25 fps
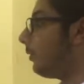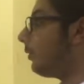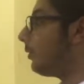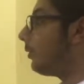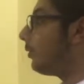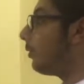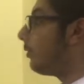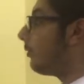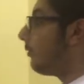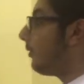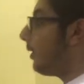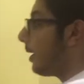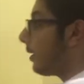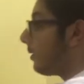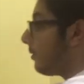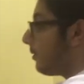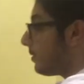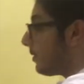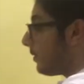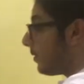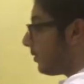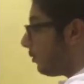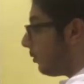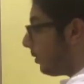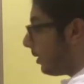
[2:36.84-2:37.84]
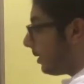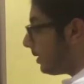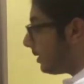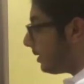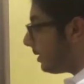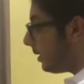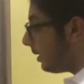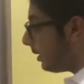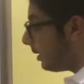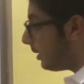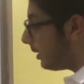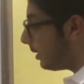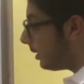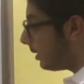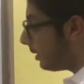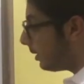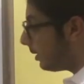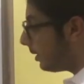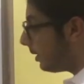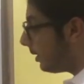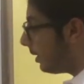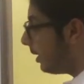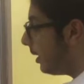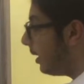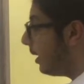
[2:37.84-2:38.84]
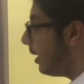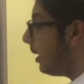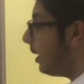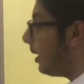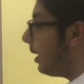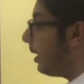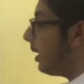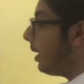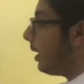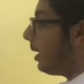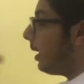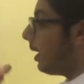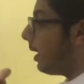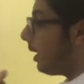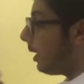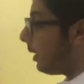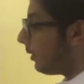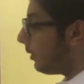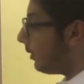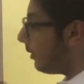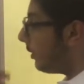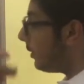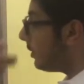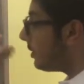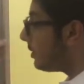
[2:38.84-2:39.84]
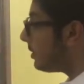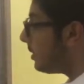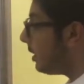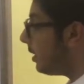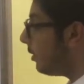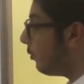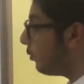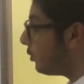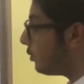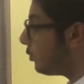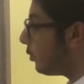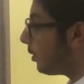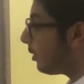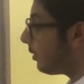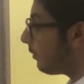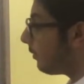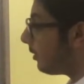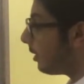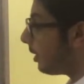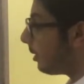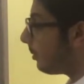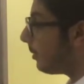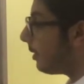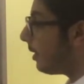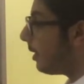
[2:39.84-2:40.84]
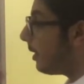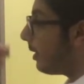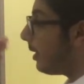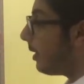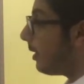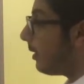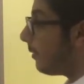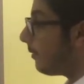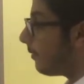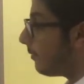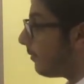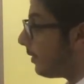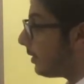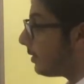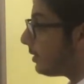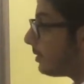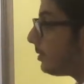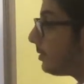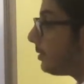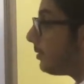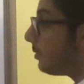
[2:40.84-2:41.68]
So factors of 20 and see which one of them fit